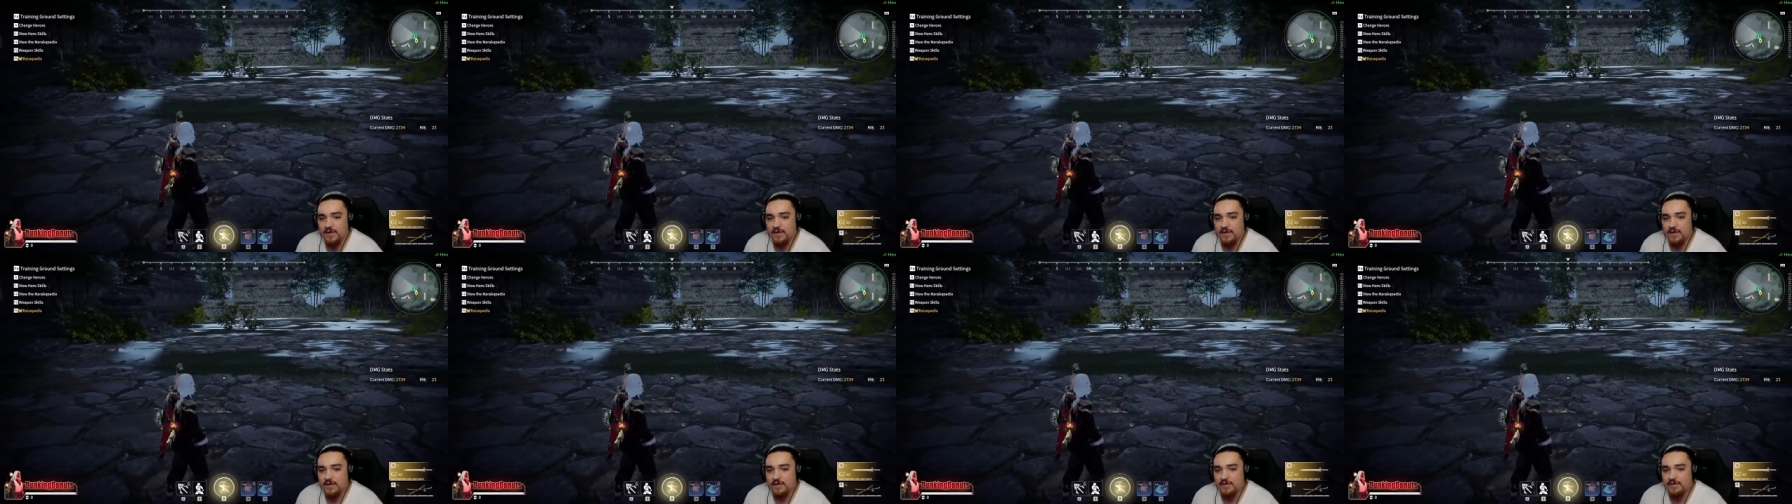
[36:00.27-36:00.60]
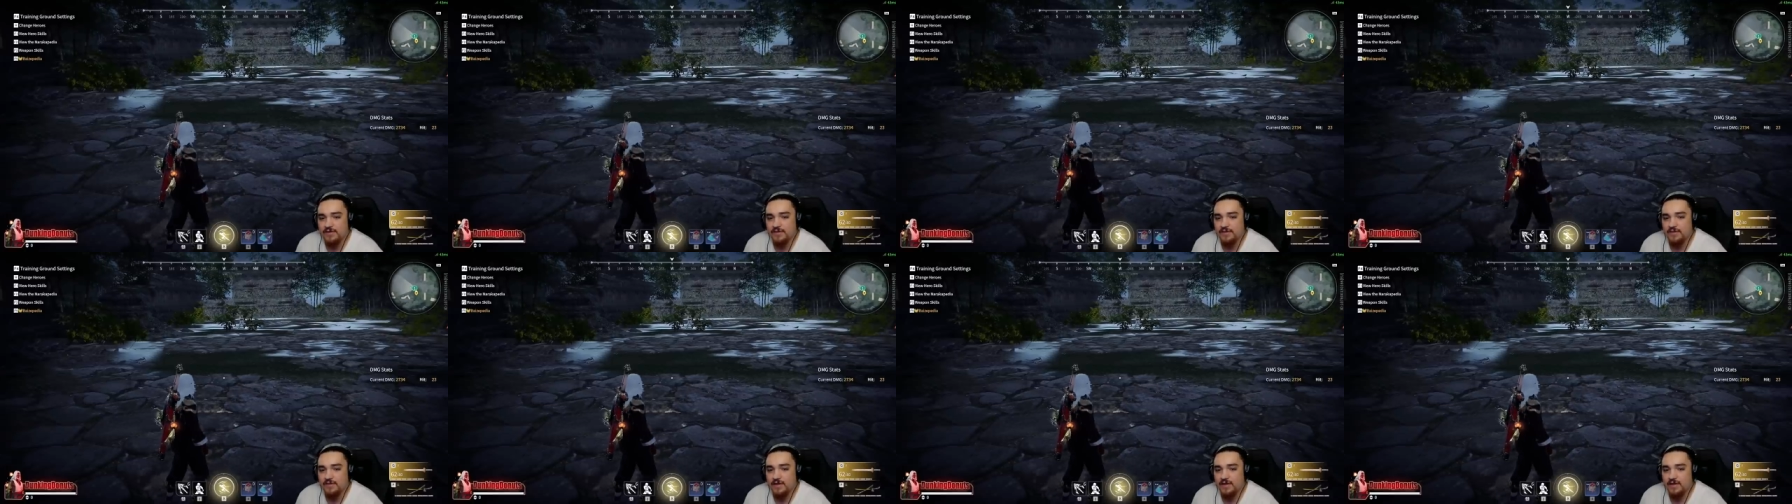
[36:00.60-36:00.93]

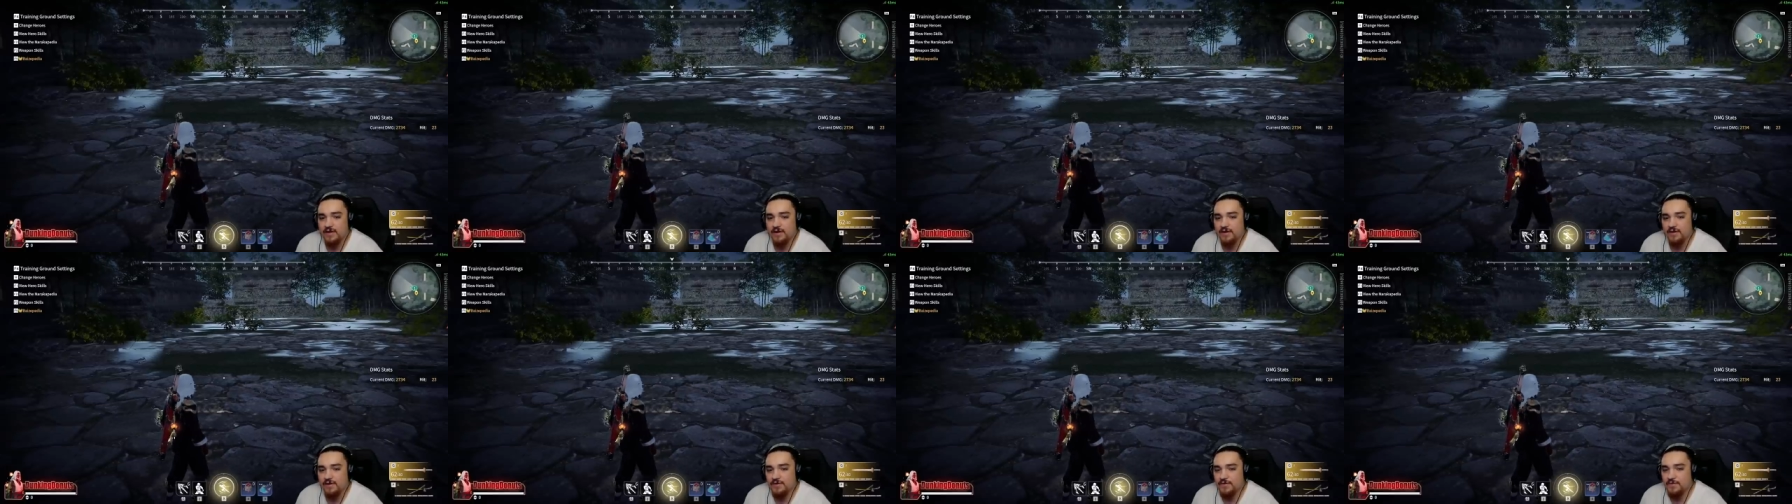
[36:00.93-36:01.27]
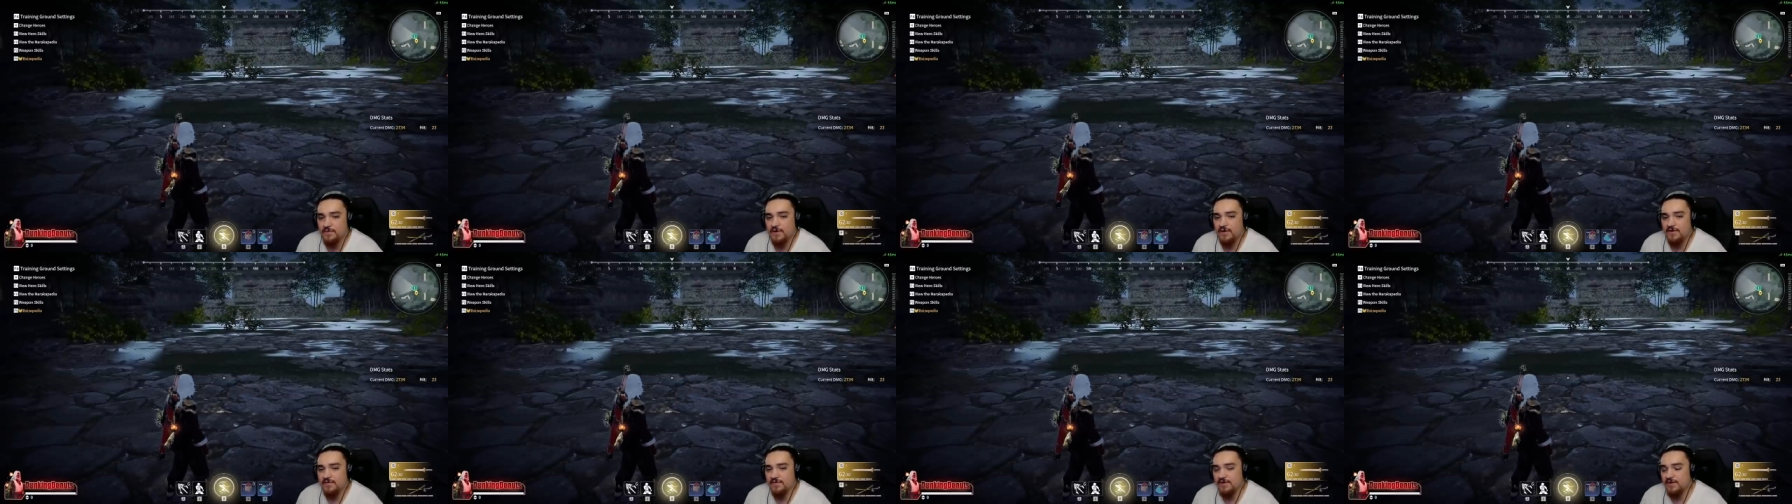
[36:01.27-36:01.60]
in that you
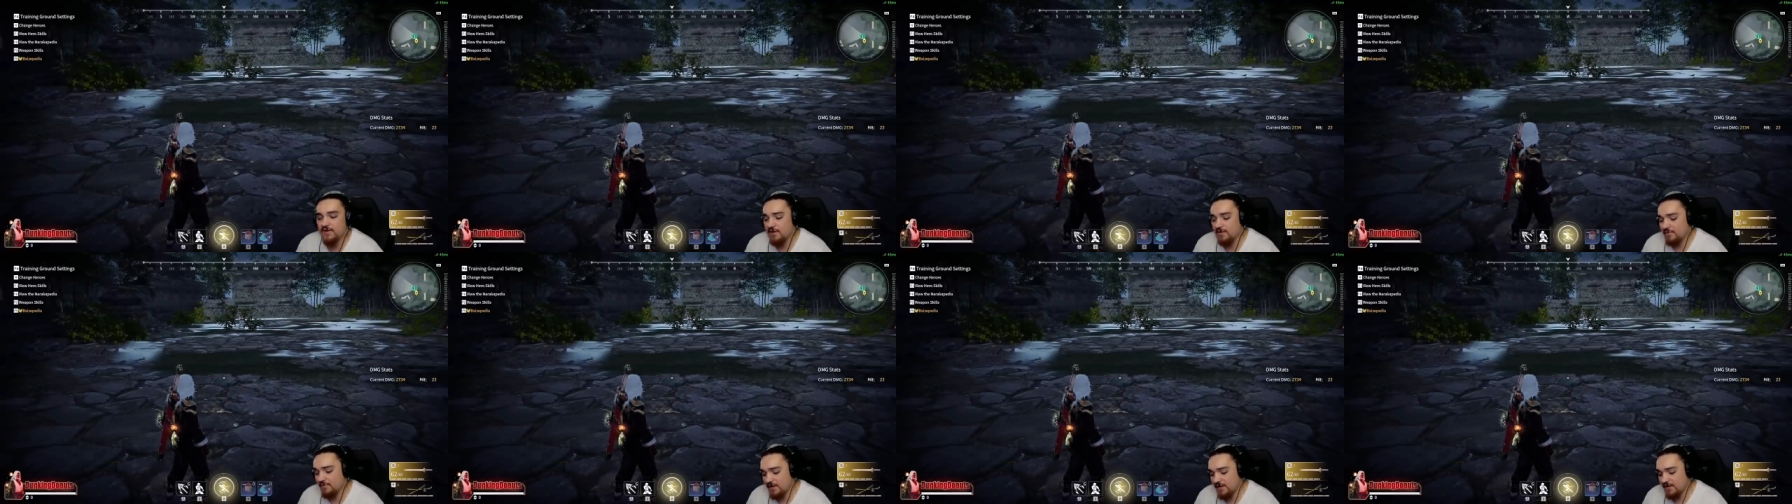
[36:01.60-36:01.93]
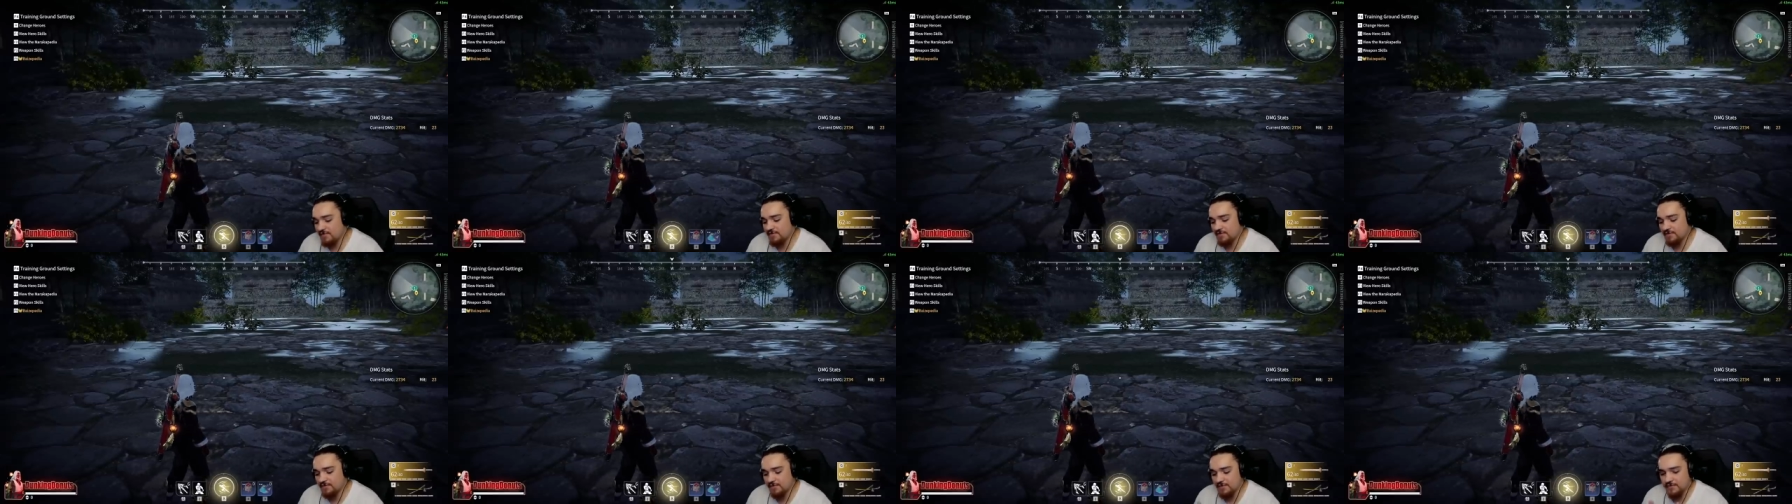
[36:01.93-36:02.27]
either
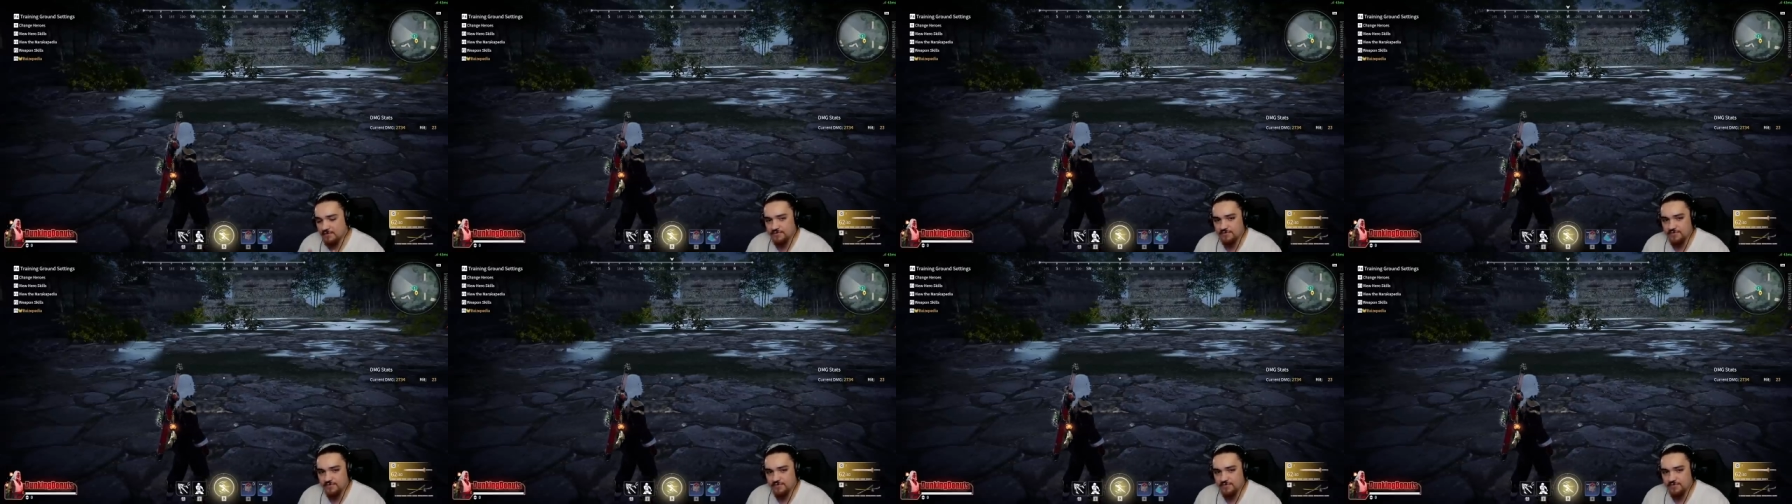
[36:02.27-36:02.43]
commit or you